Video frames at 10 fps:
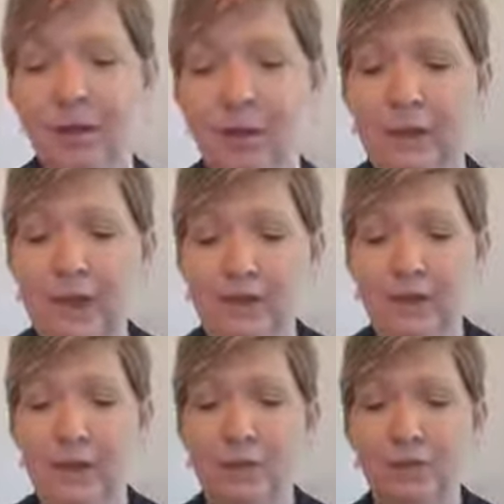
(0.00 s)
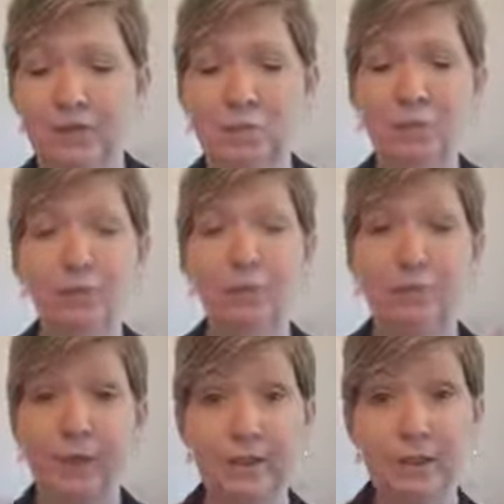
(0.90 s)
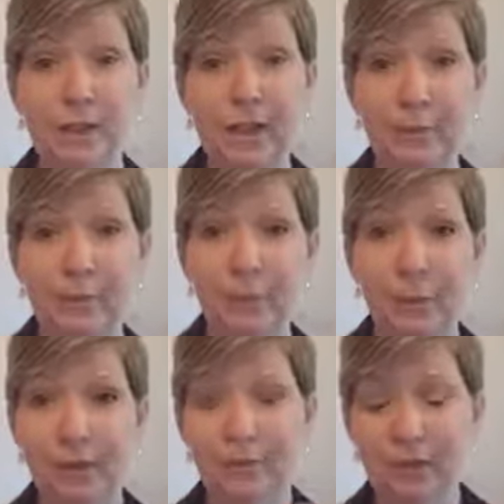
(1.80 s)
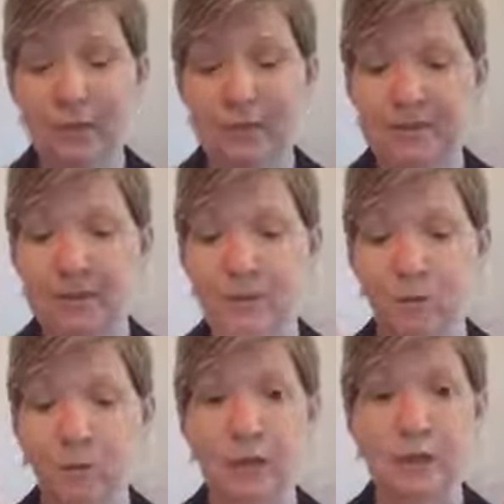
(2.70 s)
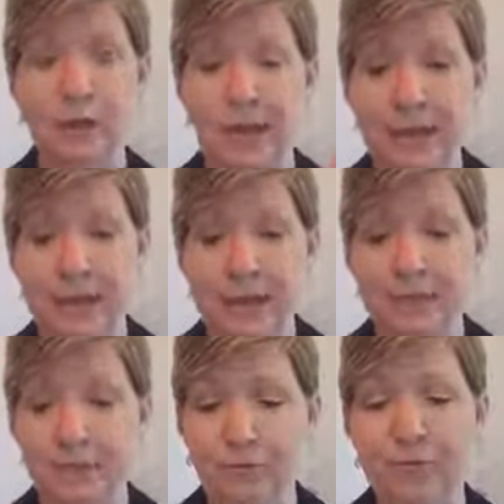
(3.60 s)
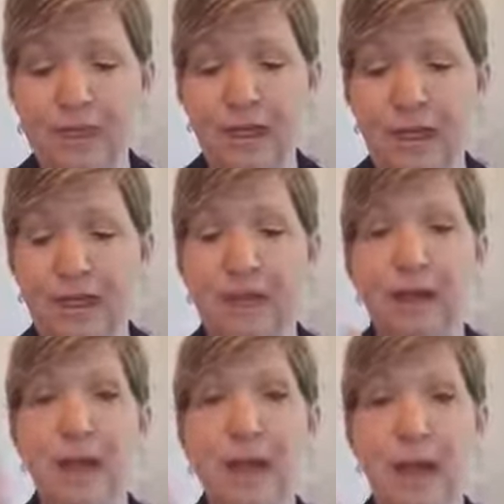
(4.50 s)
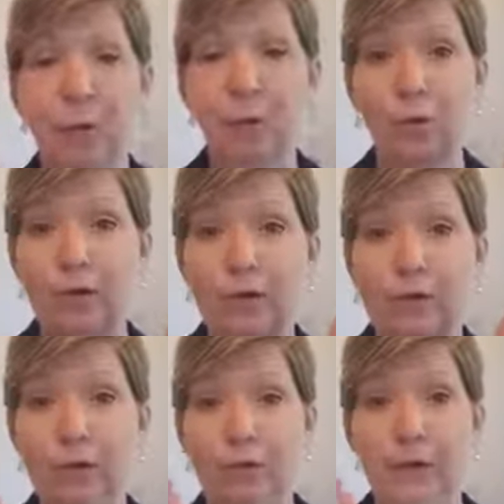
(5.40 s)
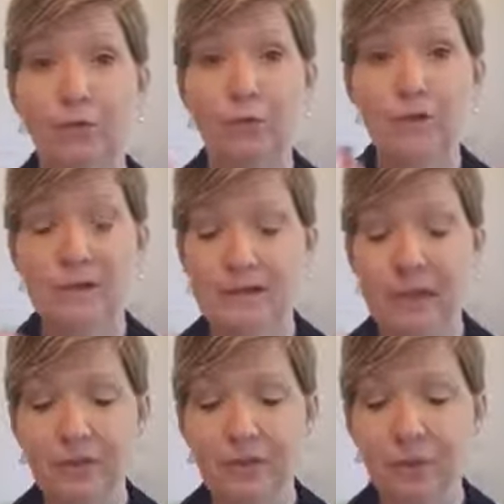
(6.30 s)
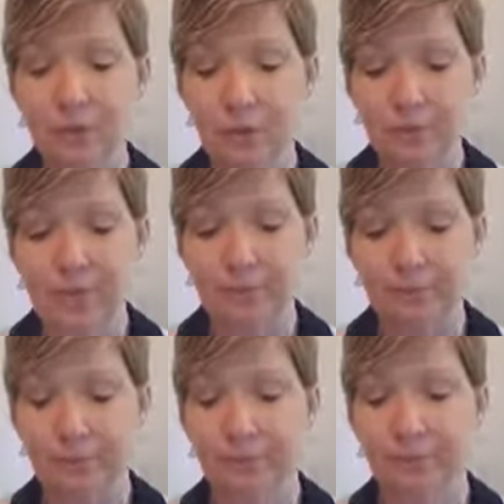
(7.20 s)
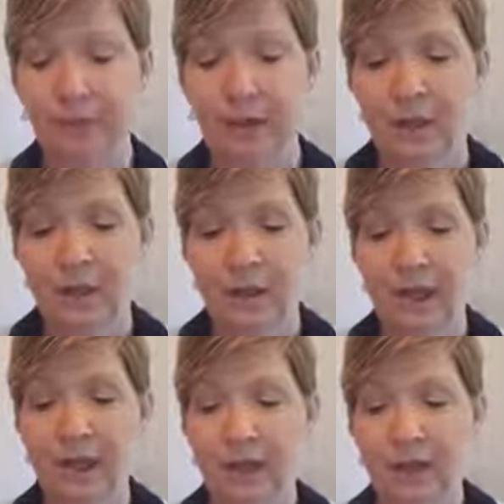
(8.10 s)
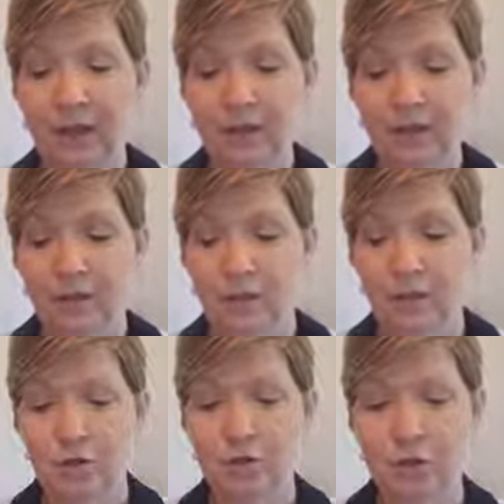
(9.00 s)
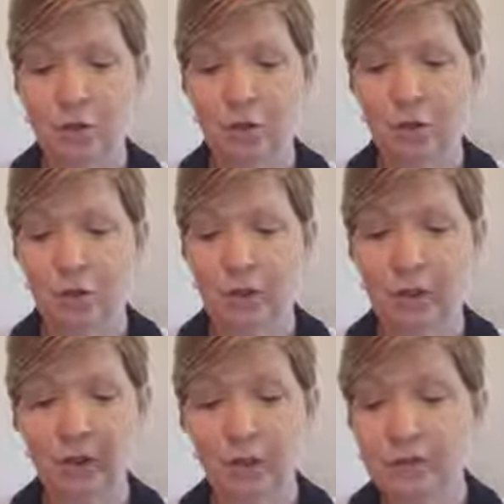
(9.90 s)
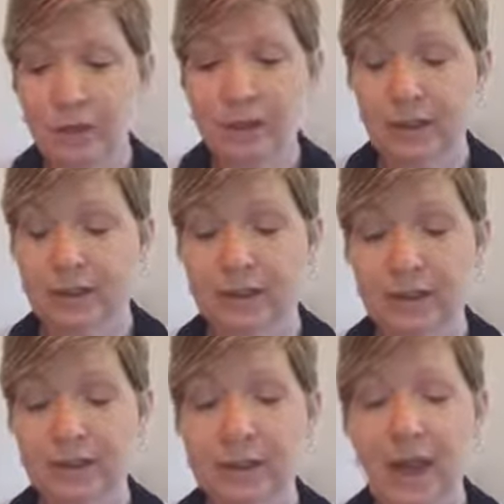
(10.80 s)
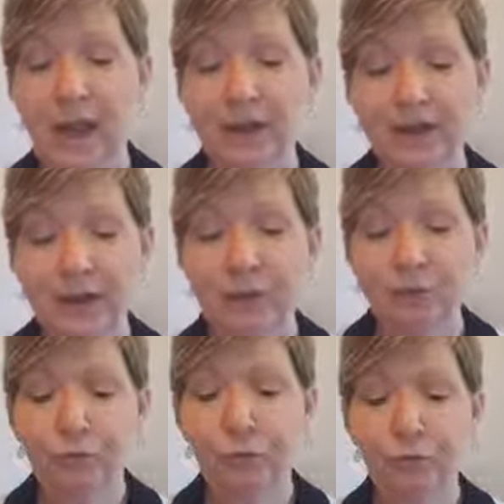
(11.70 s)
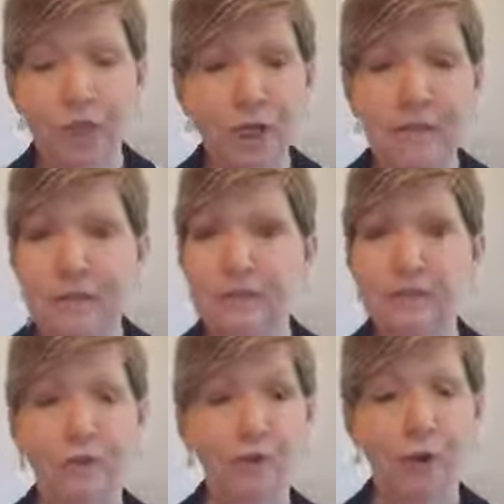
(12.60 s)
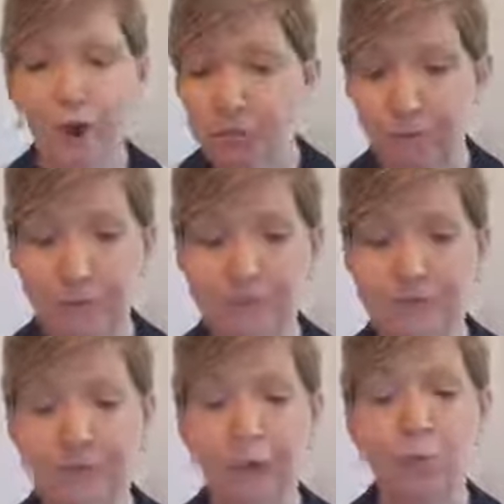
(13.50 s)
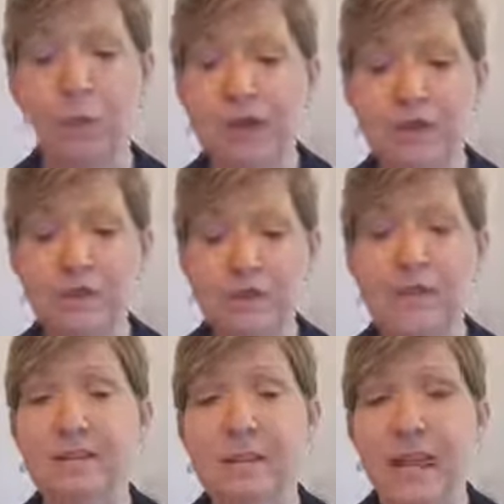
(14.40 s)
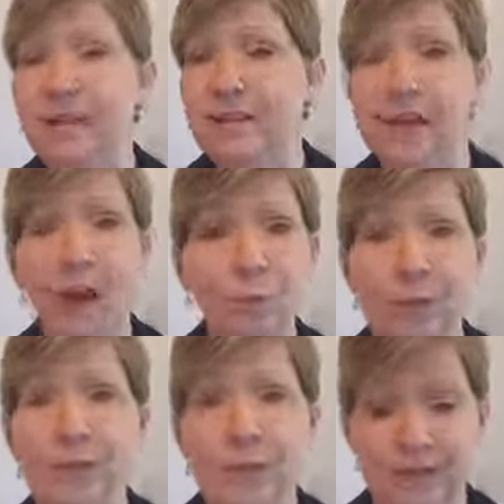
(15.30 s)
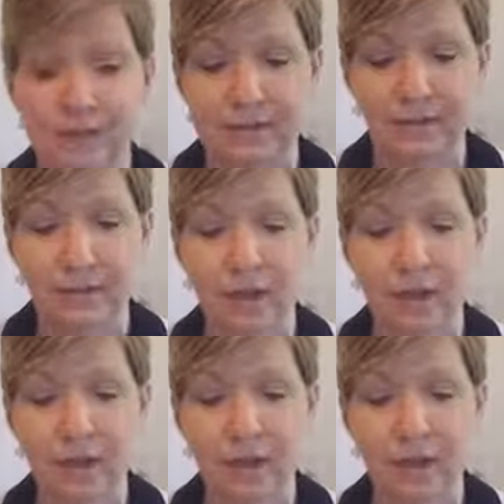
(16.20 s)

Okay, so we're finishing up the part of our lesson, and we're in Isaiah 59, and we're in verses 9 through 13. And so it goes on and it says, therefore justice is far from us, and righteousness does not reach us.